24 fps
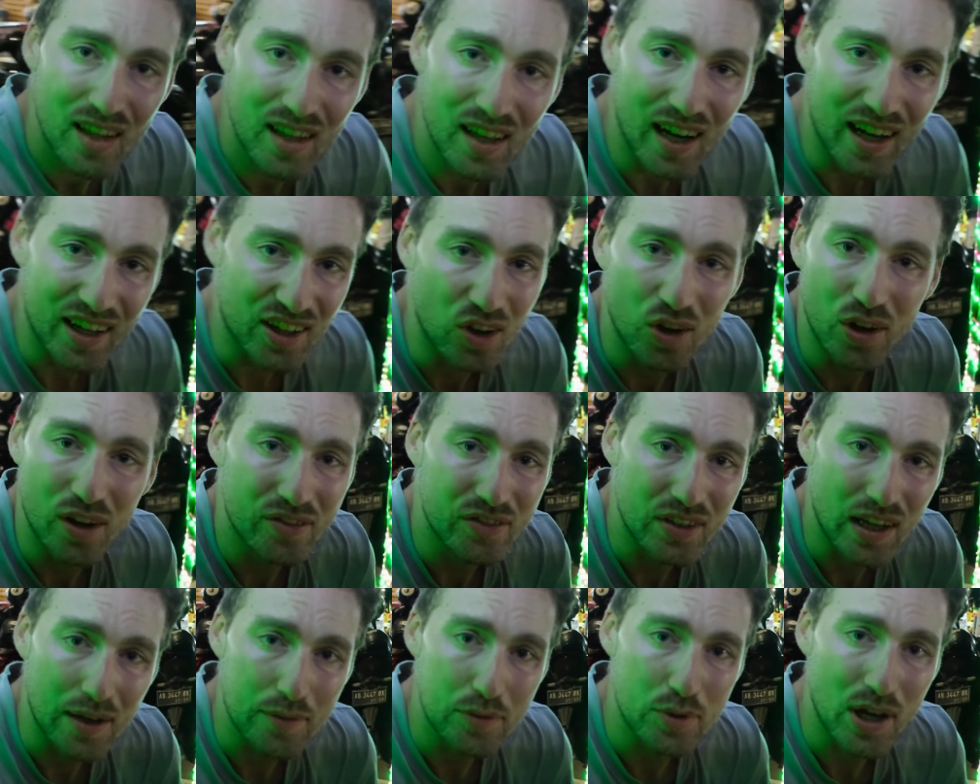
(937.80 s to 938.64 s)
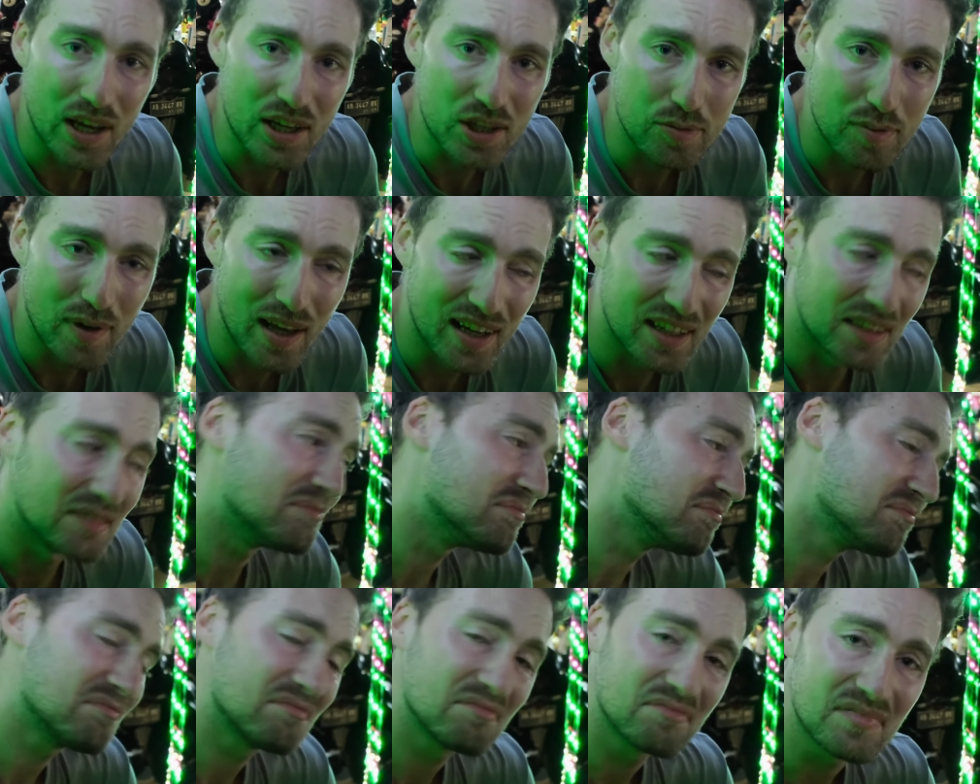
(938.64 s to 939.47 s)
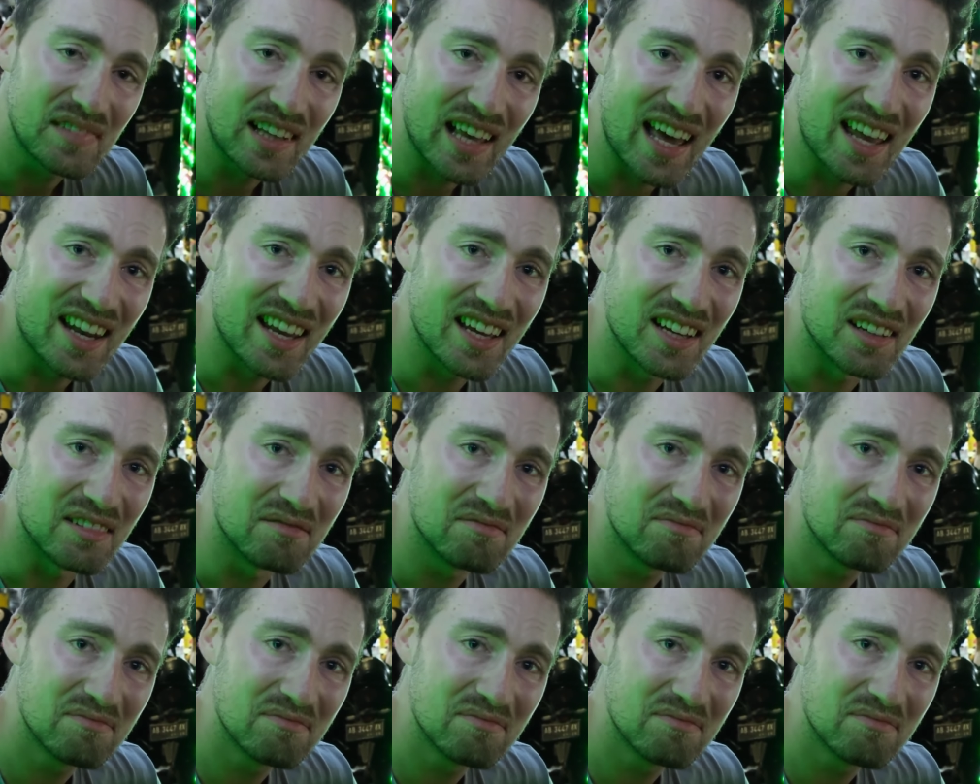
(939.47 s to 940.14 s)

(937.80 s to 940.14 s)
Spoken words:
I don't have time to explain. Get in.